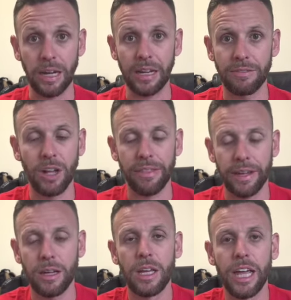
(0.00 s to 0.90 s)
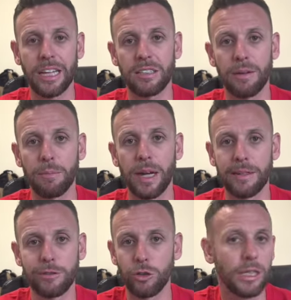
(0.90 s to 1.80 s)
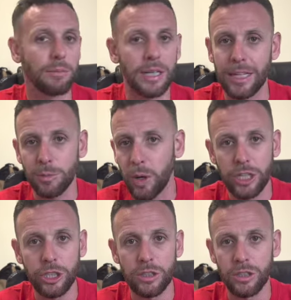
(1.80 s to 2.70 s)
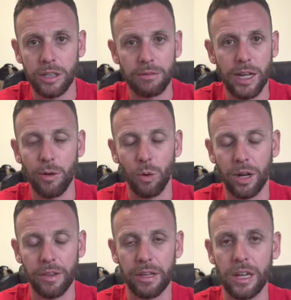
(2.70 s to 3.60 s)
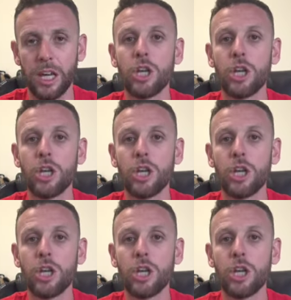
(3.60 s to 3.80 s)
I have nothing except my dreams, aspirations, and work ethic.